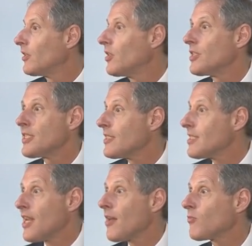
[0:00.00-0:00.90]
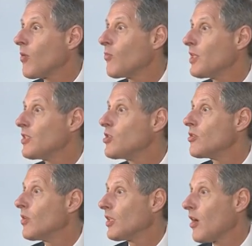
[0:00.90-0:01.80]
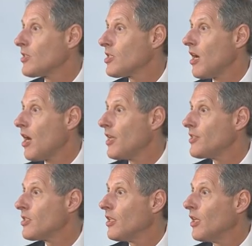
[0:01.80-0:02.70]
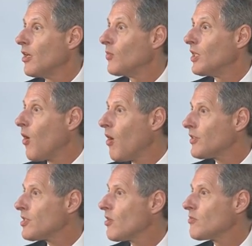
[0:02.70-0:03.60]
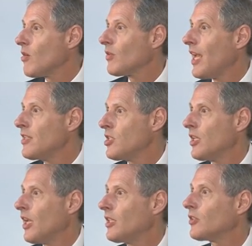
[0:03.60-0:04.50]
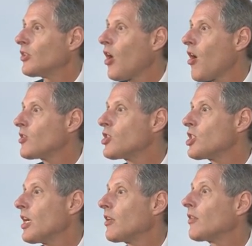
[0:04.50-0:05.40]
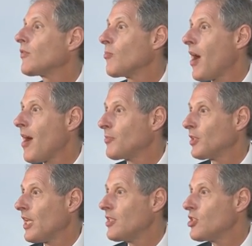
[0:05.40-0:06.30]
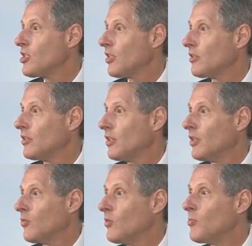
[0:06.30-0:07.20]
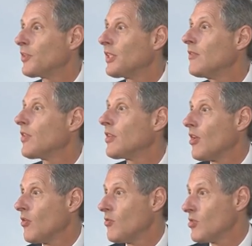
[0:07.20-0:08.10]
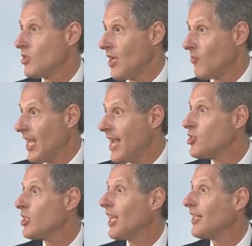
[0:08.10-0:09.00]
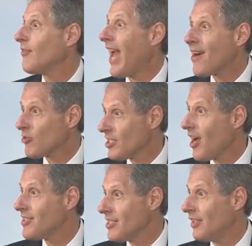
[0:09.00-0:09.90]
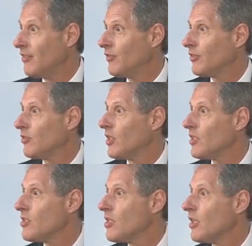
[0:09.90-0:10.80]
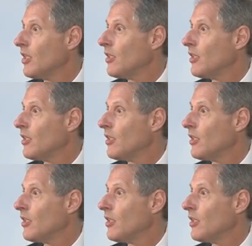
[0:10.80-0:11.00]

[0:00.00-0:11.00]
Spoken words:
because that's not what we can do at our size. We also don't educate a large share of the population. We believe that those that we educate have outsized influence,